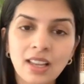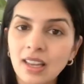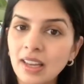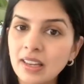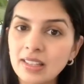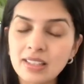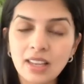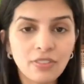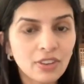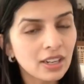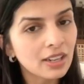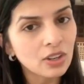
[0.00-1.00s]
it is
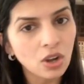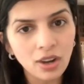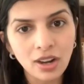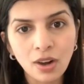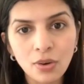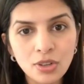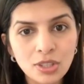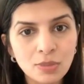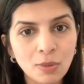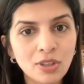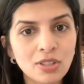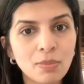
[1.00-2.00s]
definitely not our
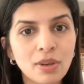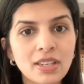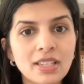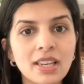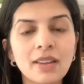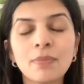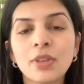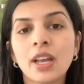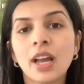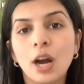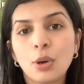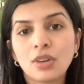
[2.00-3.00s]
responsibility.
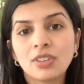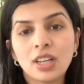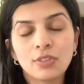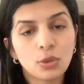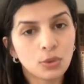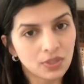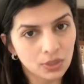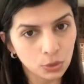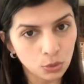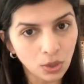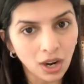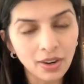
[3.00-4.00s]
However, if
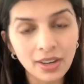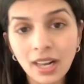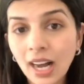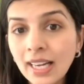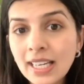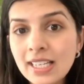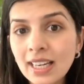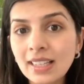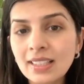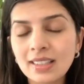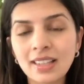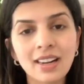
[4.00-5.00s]
you are an
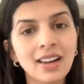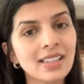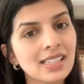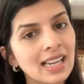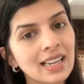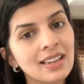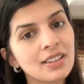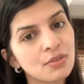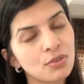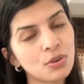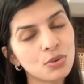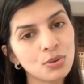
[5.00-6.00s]
architect, there are slightly
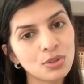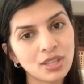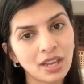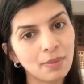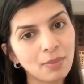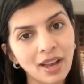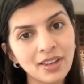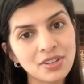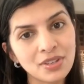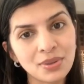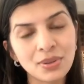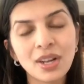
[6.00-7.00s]
different rules that apply to
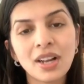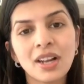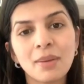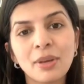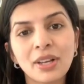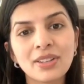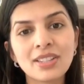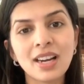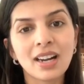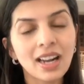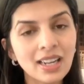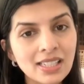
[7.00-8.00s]
you because
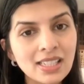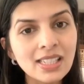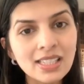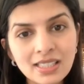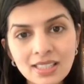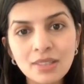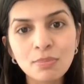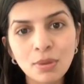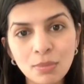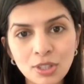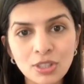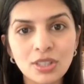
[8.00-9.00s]
there are certain
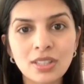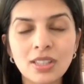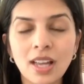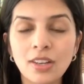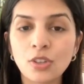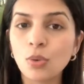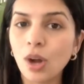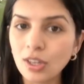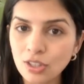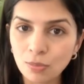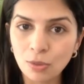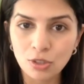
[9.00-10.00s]
permissions that you are
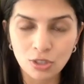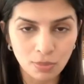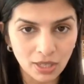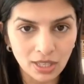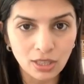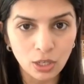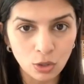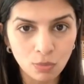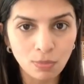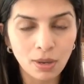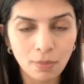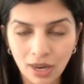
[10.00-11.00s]
supposed to be in the
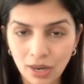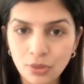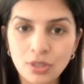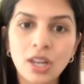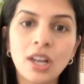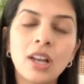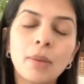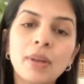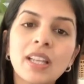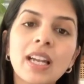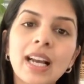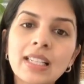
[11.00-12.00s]
loop about. But
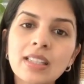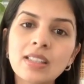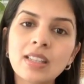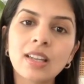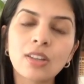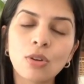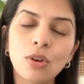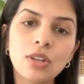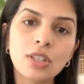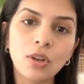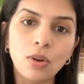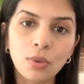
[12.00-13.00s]
the licensing
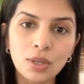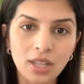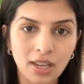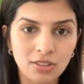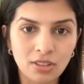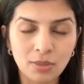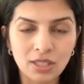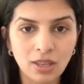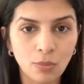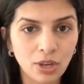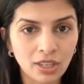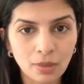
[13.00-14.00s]
authority always has to be
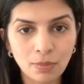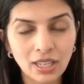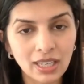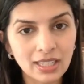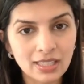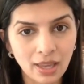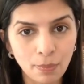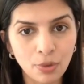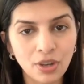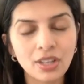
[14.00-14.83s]
someone completely separate